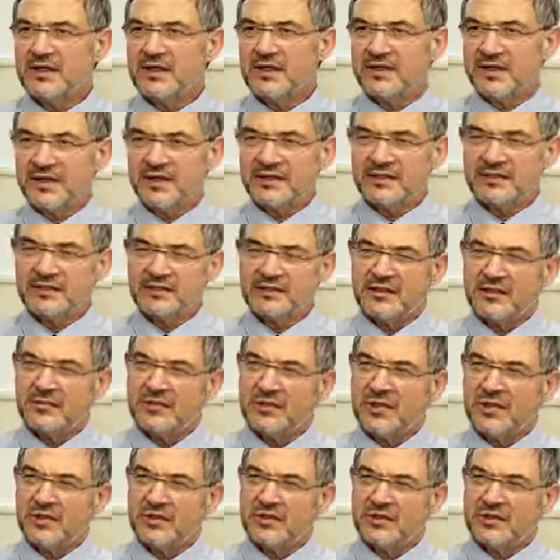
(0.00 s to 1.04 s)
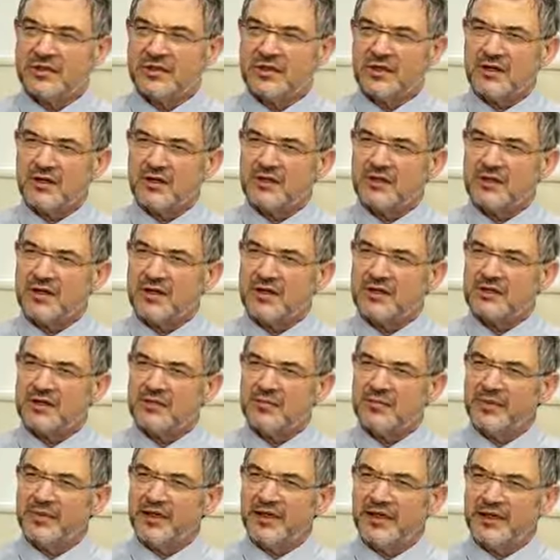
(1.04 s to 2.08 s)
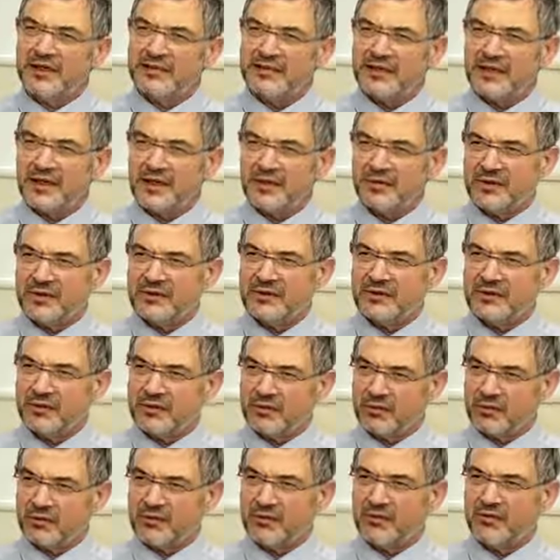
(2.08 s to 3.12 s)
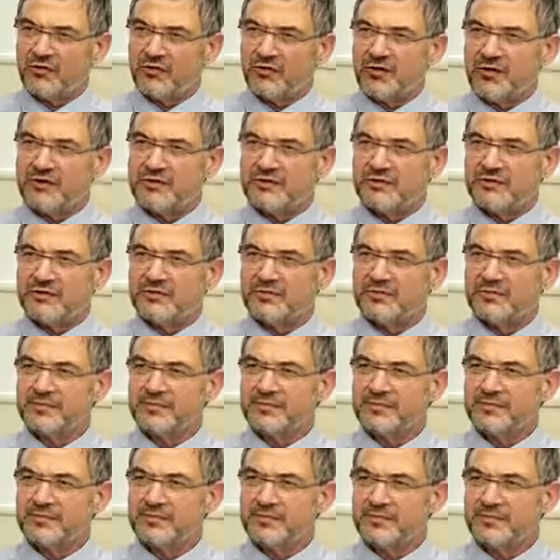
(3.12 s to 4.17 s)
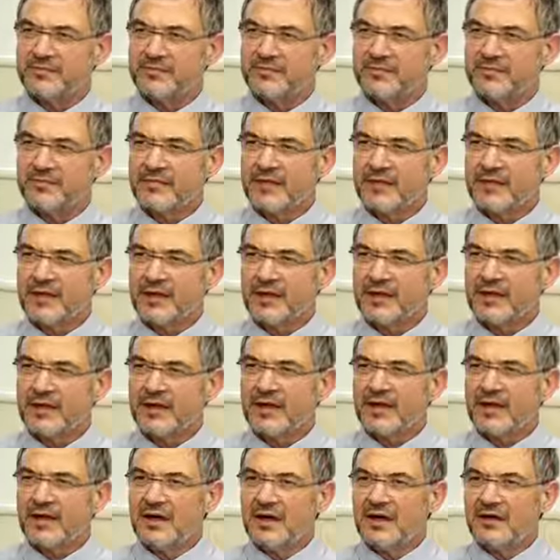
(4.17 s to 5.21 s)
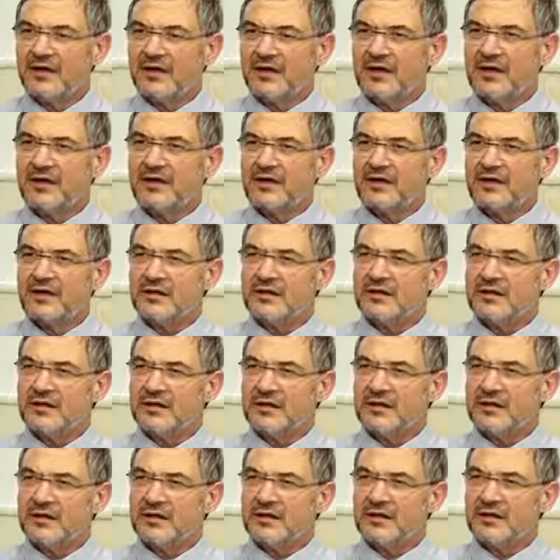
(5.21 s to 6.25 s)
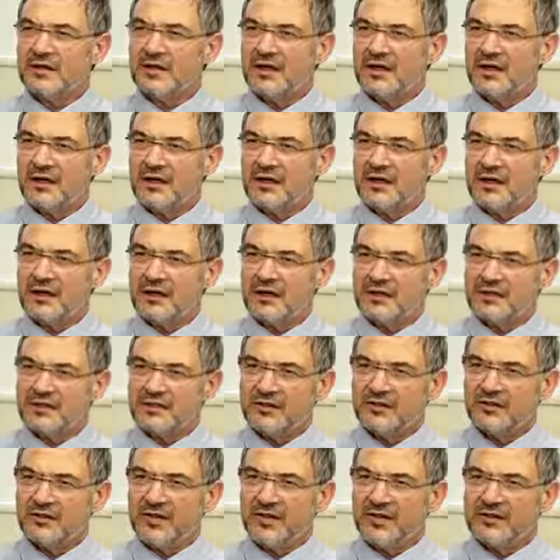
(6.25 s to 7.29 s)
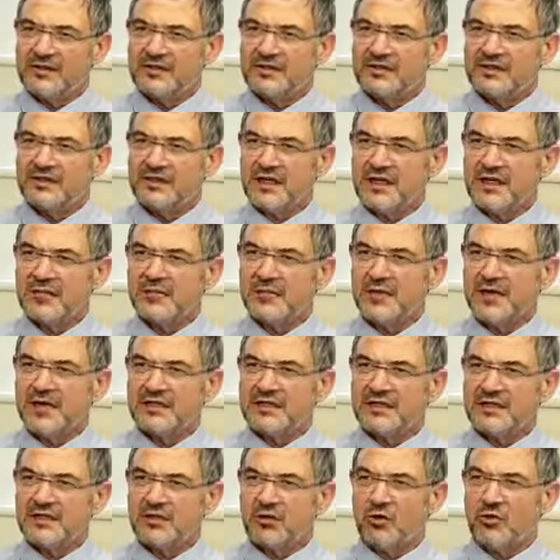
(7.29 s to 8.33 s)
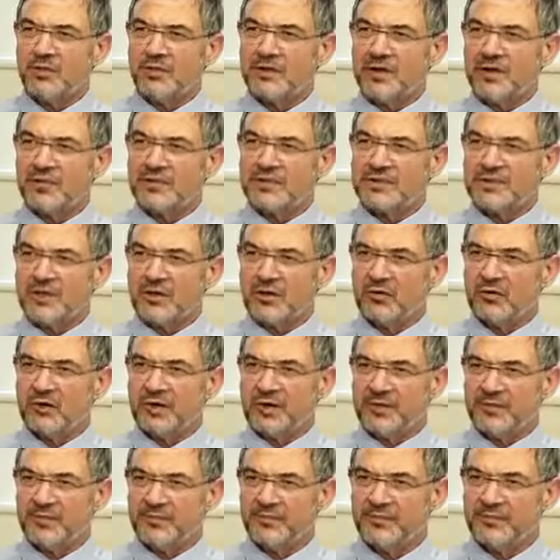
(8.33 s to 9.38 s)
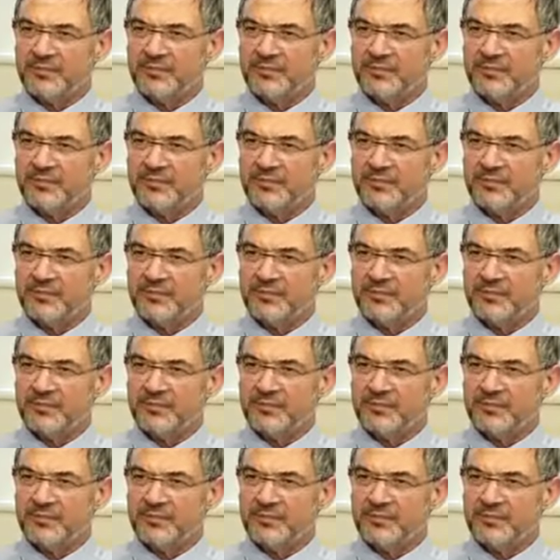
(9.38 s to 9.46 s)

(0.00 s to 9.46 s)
Then the terminal hooks are located behind the iris through the sphincter, and then the APX is opened up slowly.